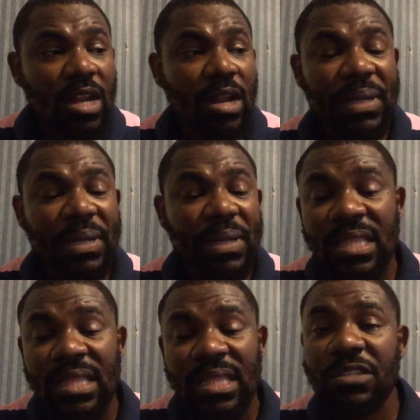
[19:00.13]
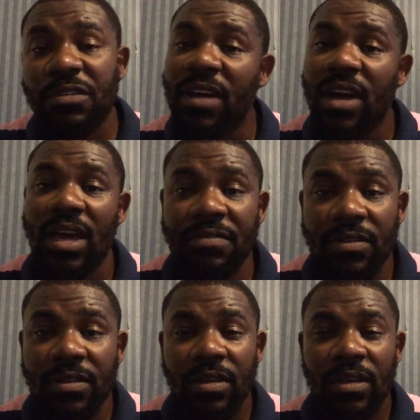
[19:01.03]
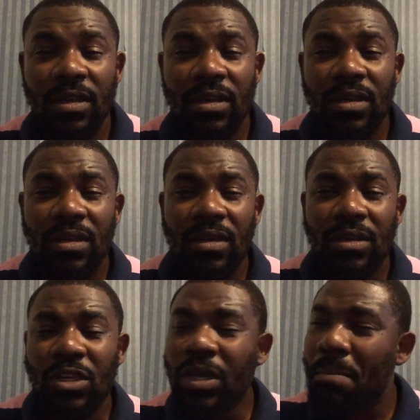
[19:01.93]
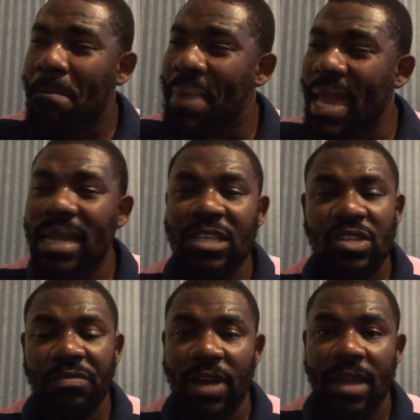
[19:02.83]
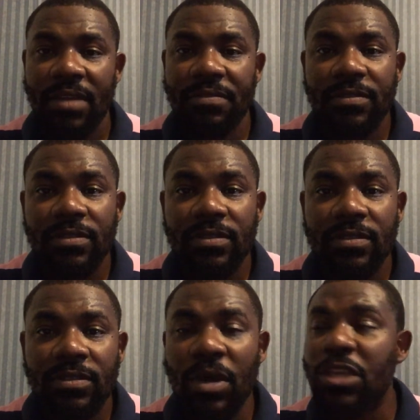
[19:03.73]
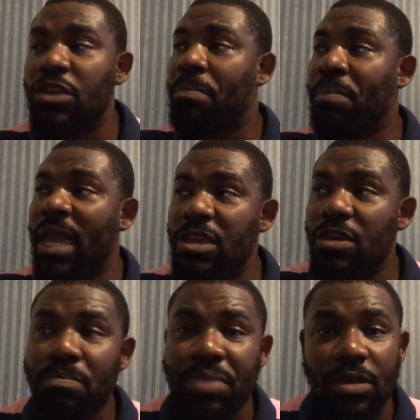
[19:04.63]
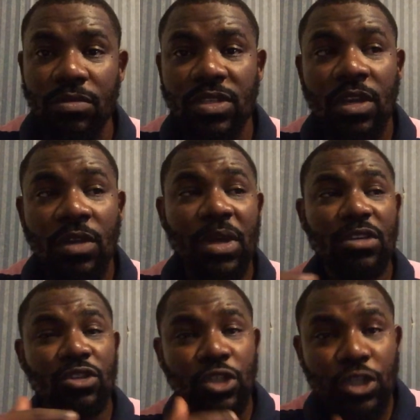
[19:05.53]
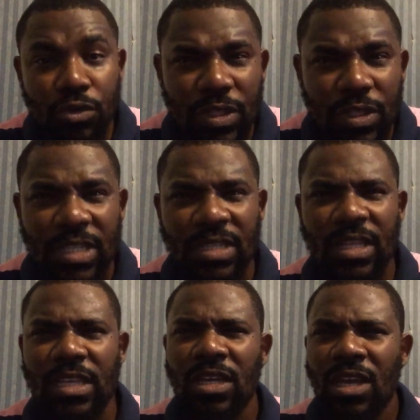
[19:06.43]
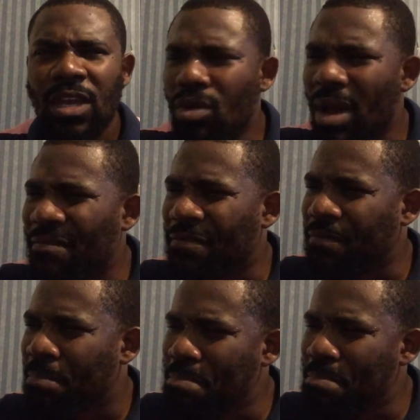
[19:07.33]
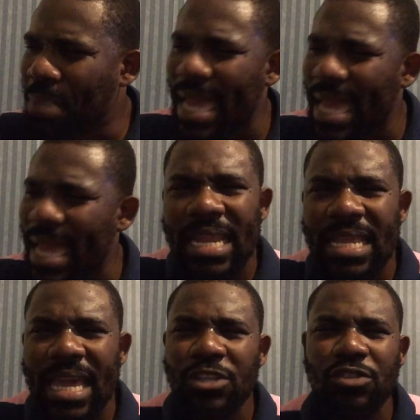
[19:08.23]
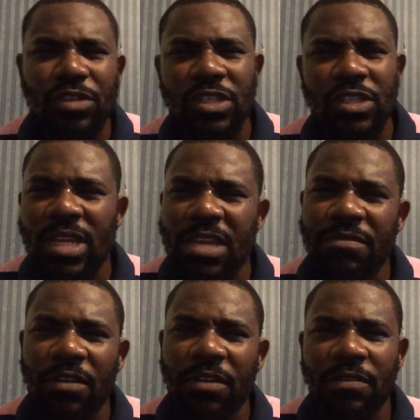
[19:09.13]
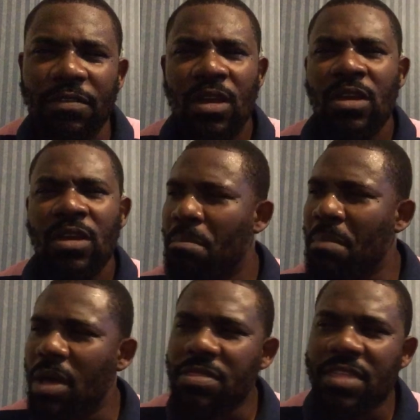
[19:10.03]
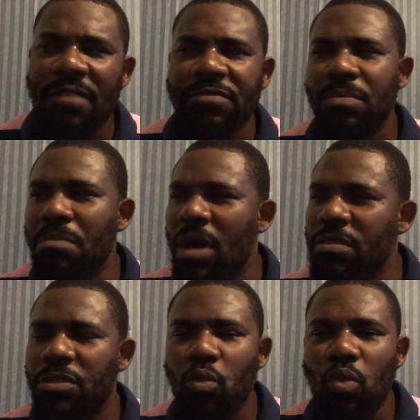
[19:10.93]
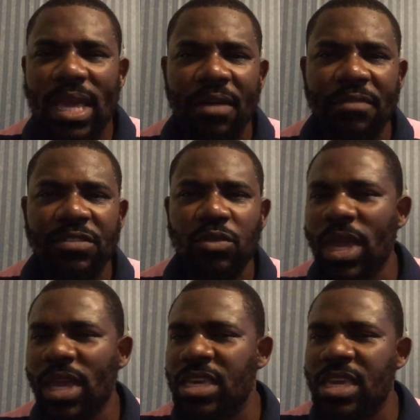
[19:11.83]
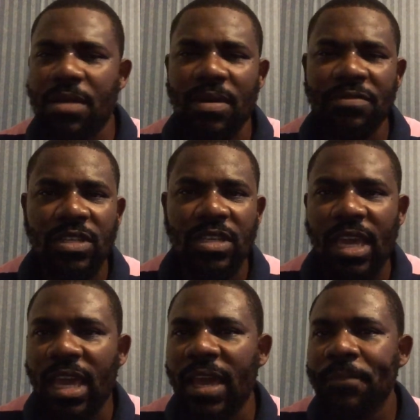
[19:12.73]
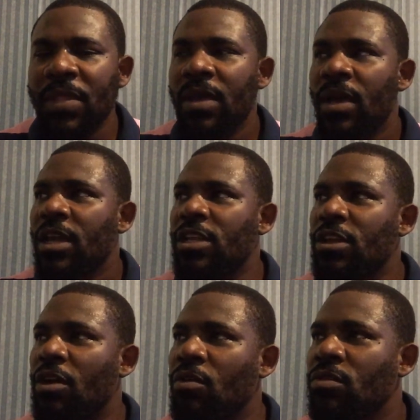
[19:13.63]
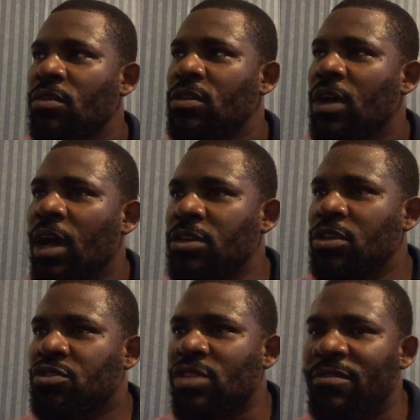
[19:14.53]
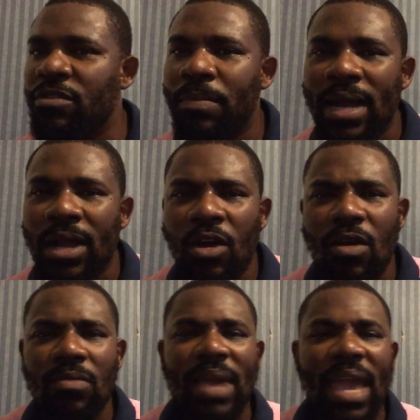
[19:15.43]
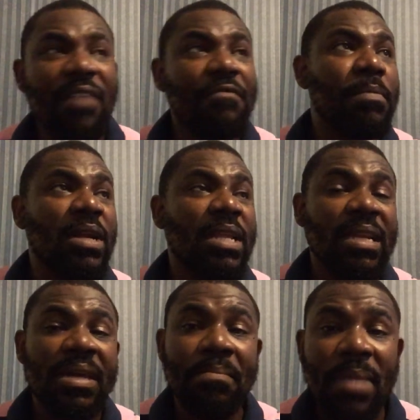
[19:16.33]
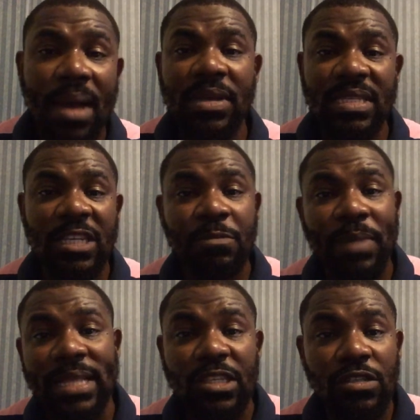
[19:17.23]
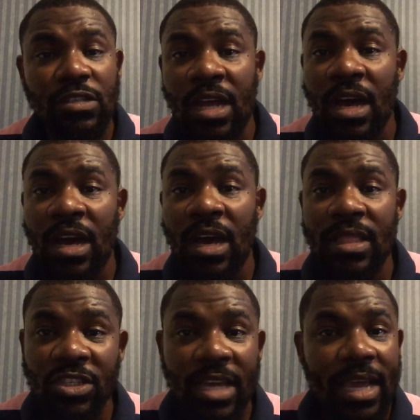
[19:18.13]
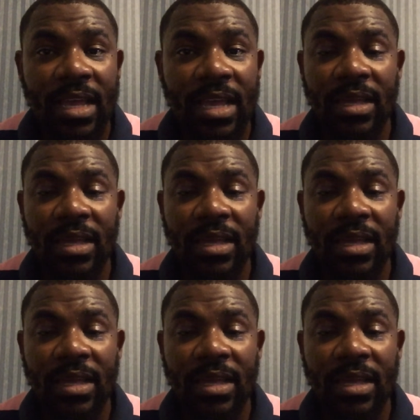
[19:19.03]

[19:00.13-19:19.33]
up in this 9 to 5, you can barely survive. When you pay your bills, when you do these things, you have barely any extras to live off. Month after month, week after week, year after year, you travel back home. Everybody and your mama is expecting you to cut them a check.